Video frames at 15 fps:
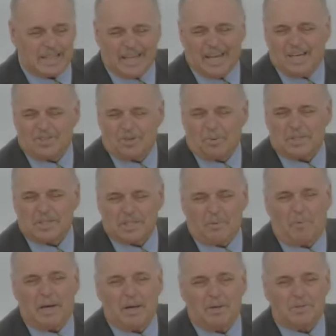thinks or what
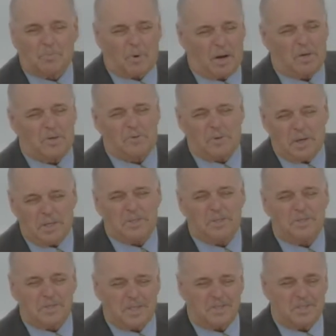someone else, well, our
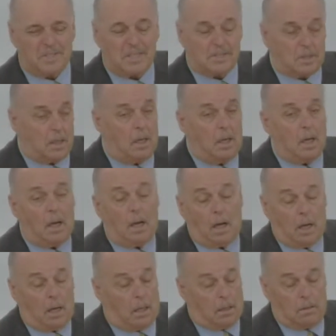tradition says this.
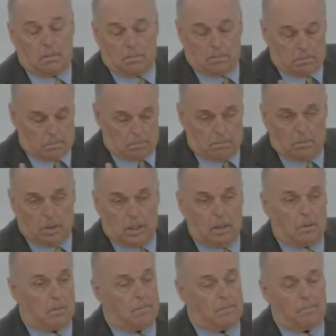
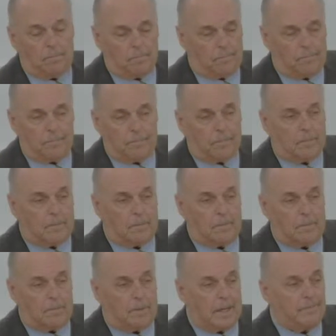Well,
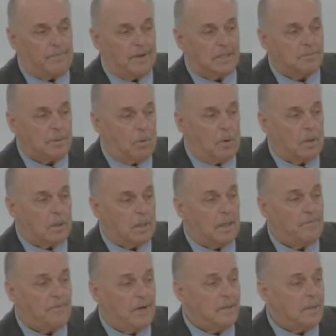that offends me. Well, get
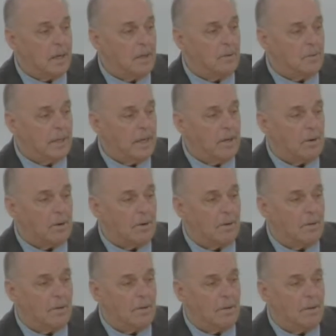offended. I don't care.
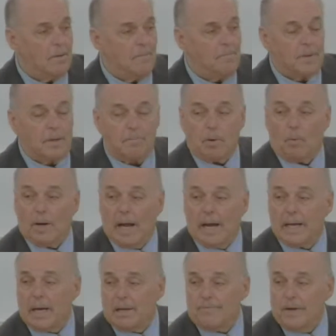But when I
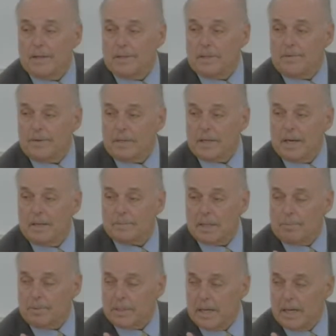got offended different times, a
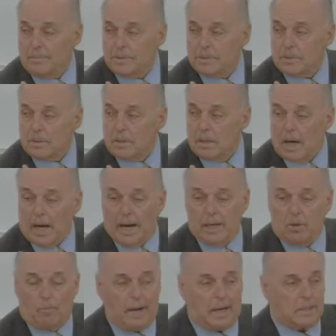couple times, I had
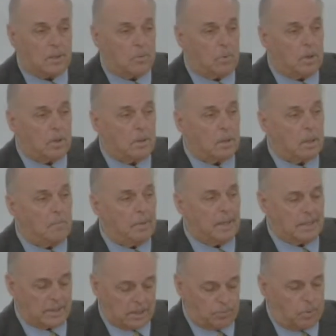to go back to the word
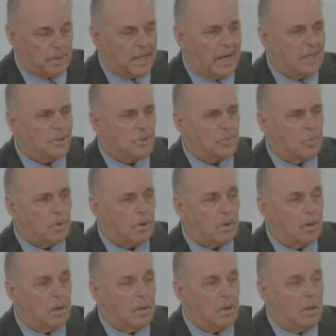because that's where the answers
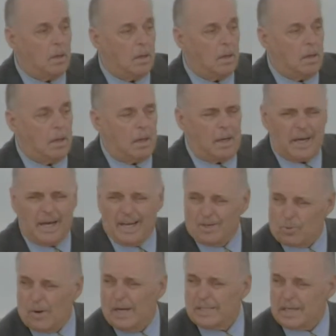were. And
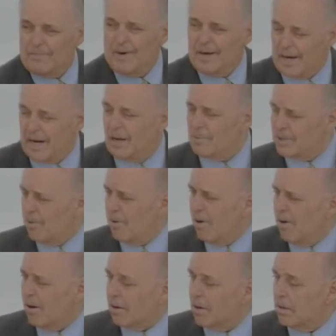twice I found out I was
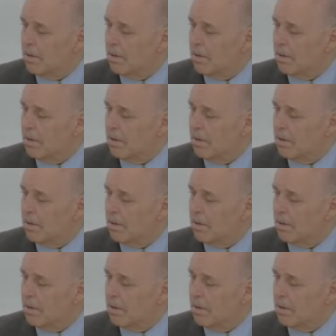wrong.